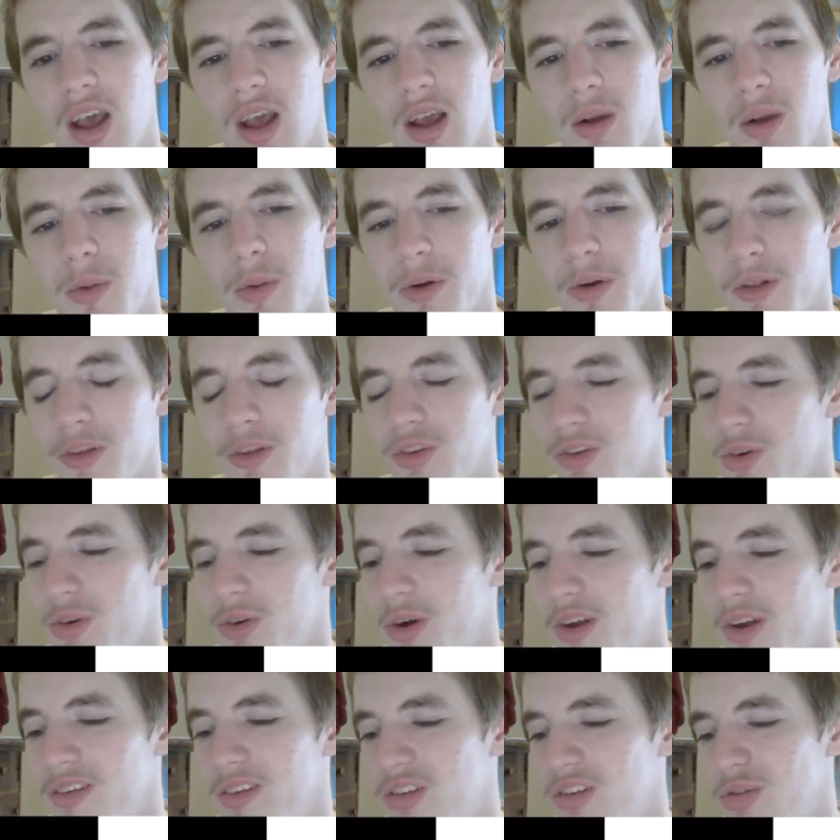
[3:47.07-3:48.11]
Quick little
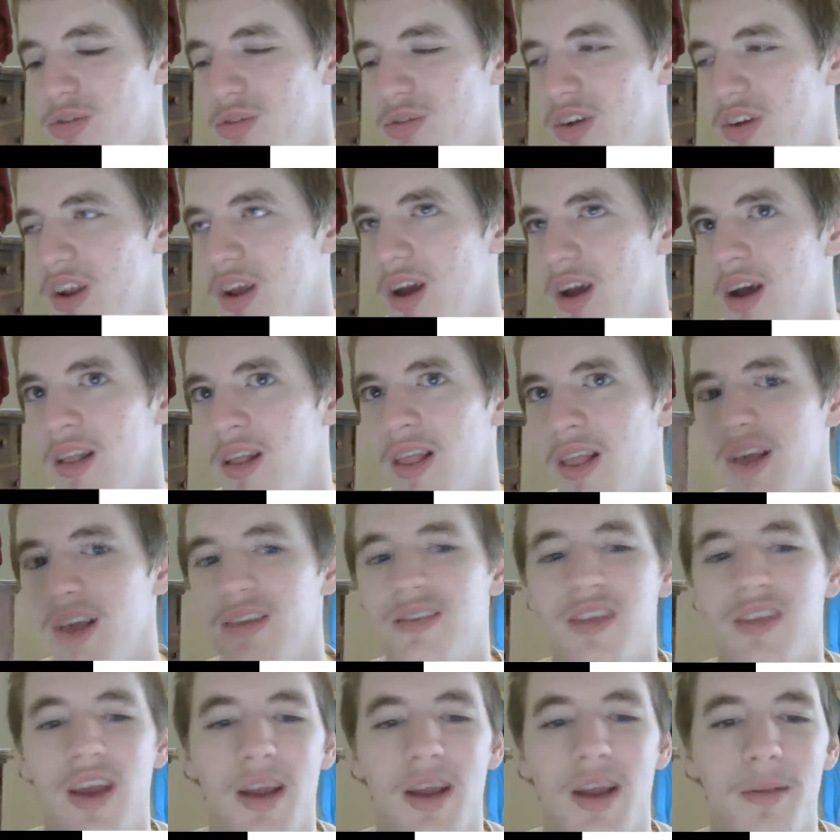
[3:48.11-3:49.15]
story, it's actually funny.
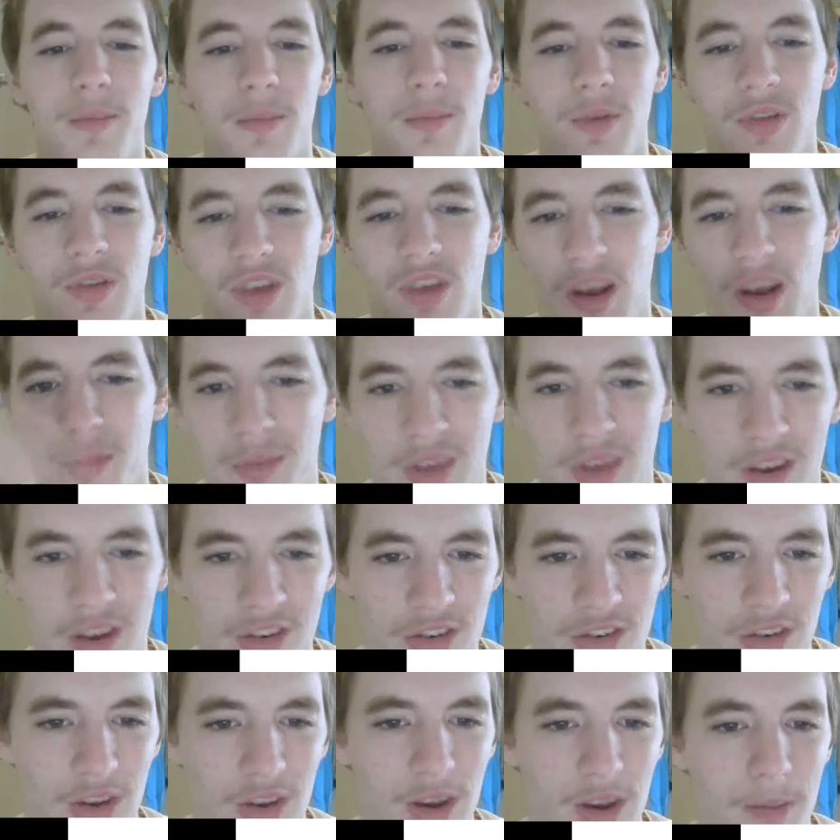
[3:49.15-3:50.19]
Last night, James
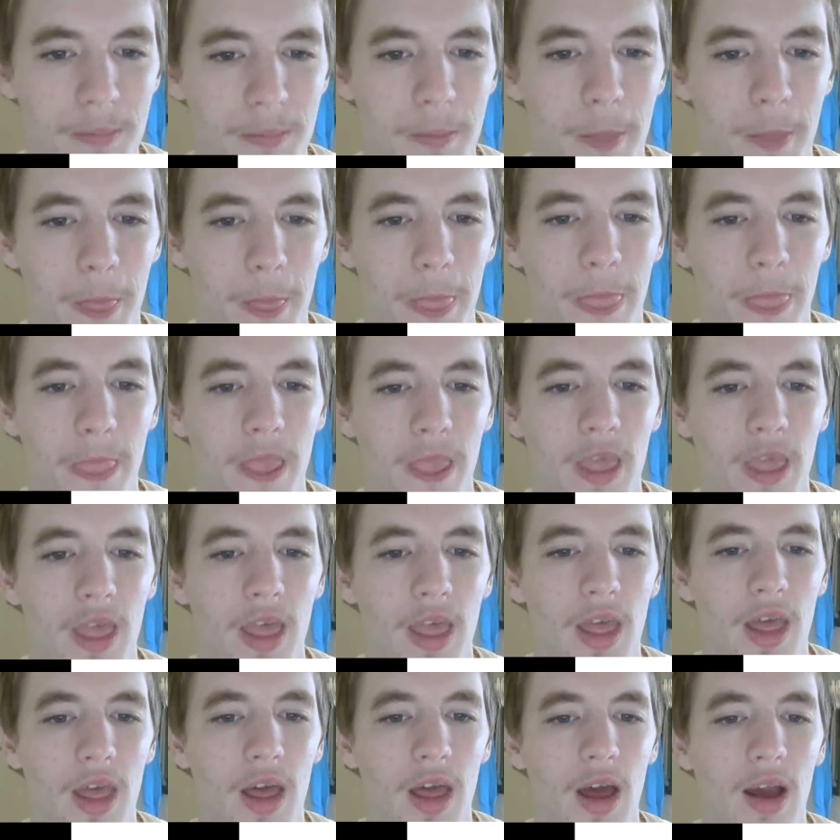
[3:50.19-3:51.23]
actually
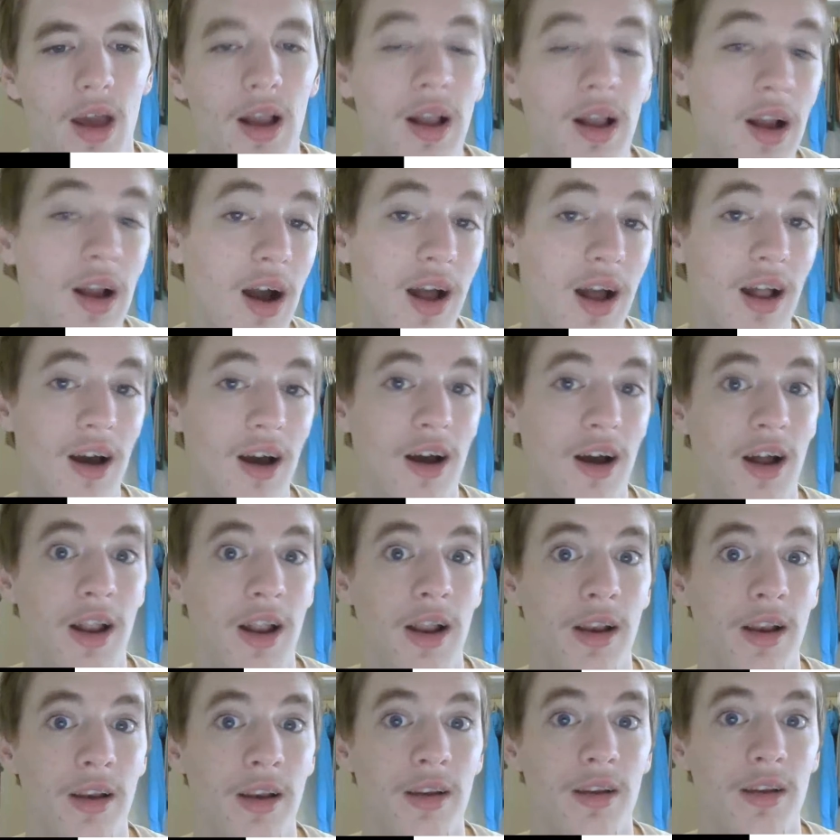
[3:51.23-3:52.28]
got
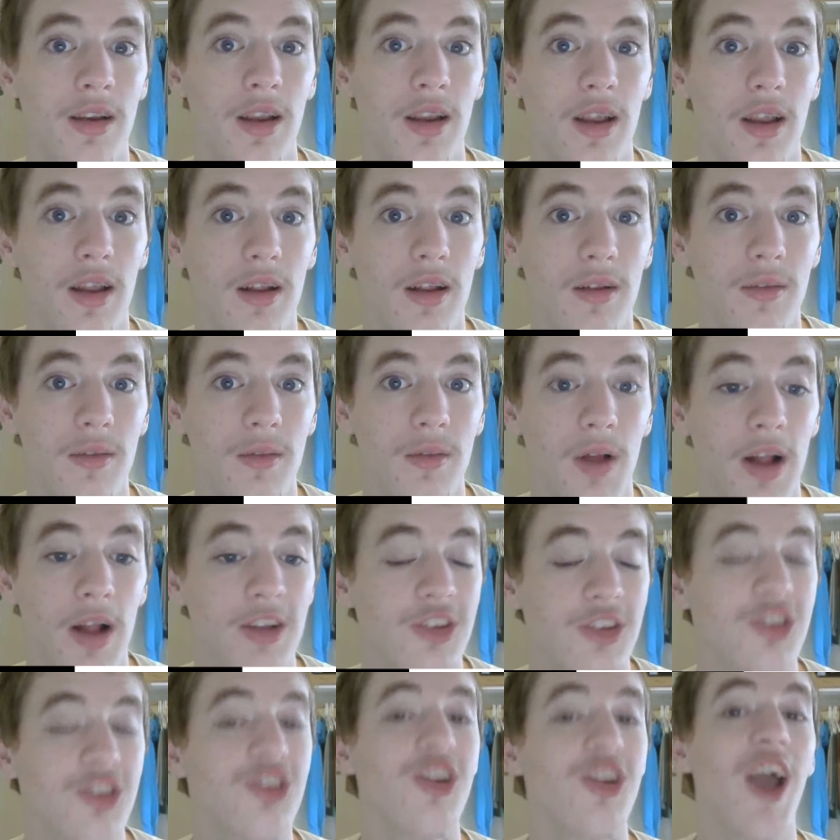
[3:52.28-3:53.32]
on a
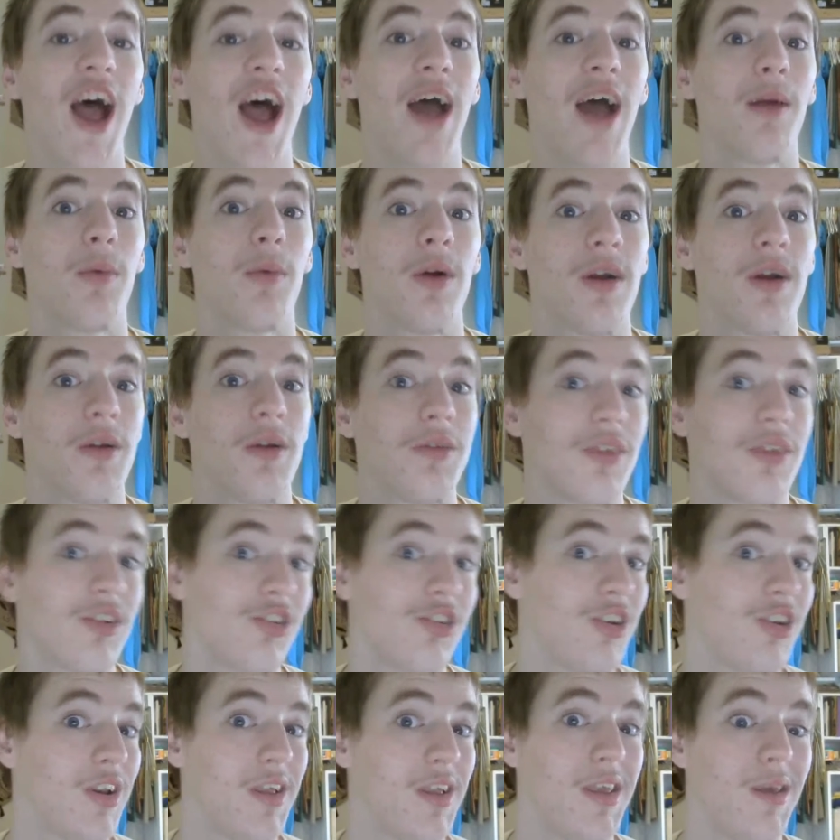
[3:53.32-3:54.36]
chat where he was
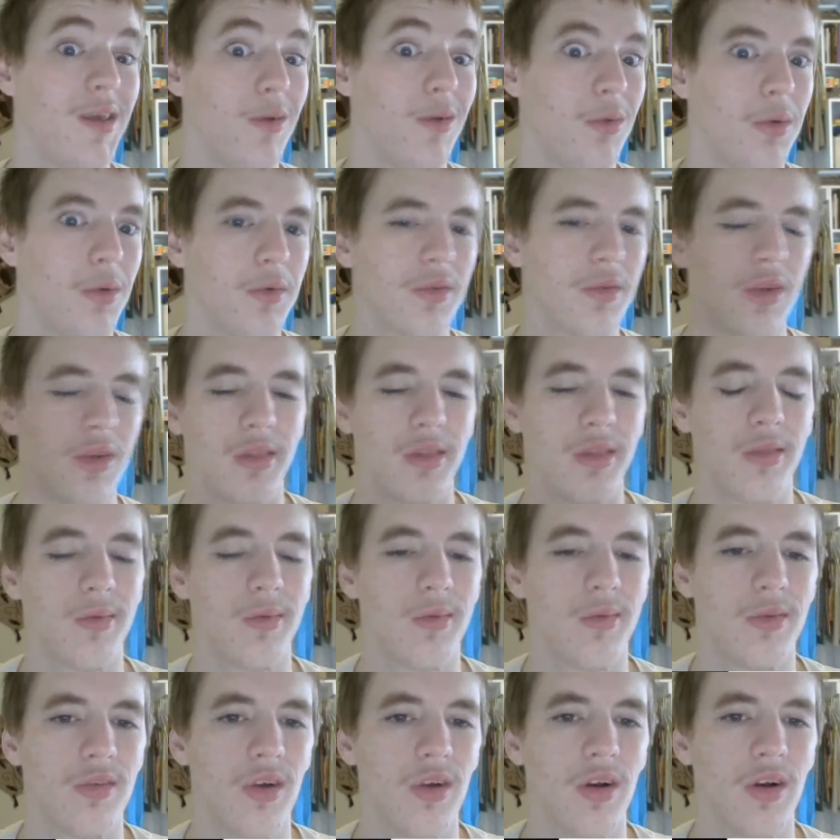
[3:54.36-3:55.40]
actually in a queue. He was like,
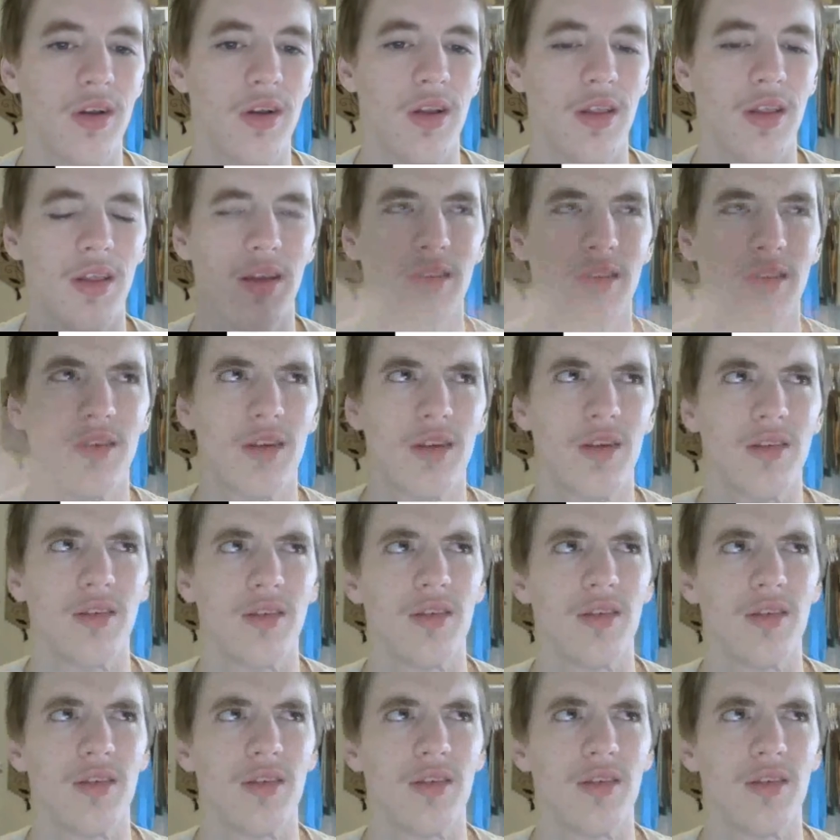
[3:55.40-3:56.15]
started, I think he said